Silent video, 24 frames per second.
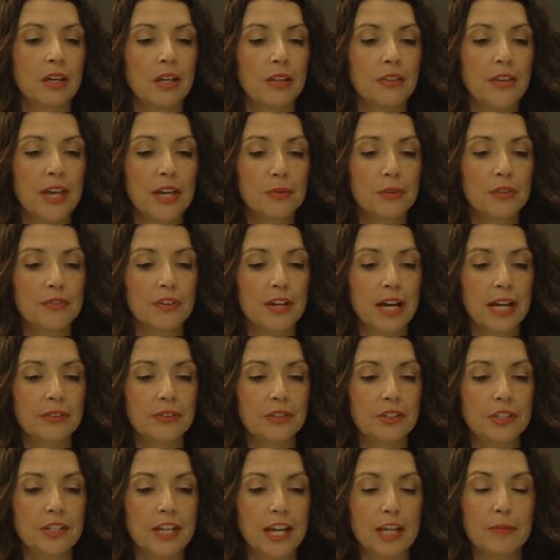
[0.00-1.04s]
Then we've got
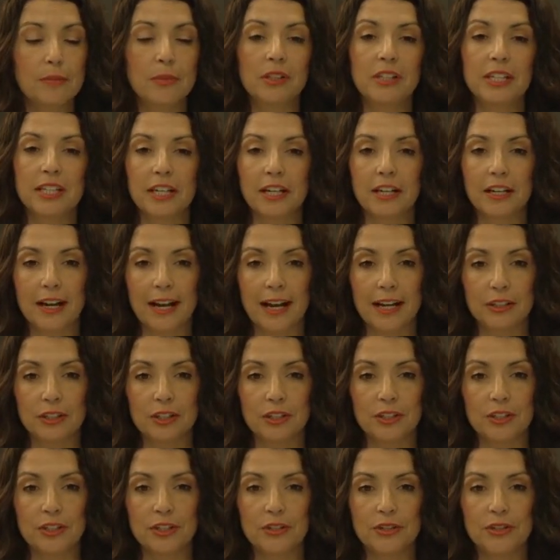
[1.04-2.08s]
the tabling in
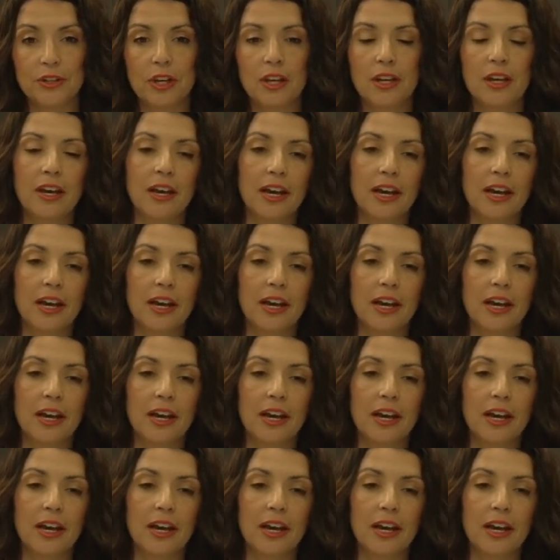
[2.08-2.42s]
colleges.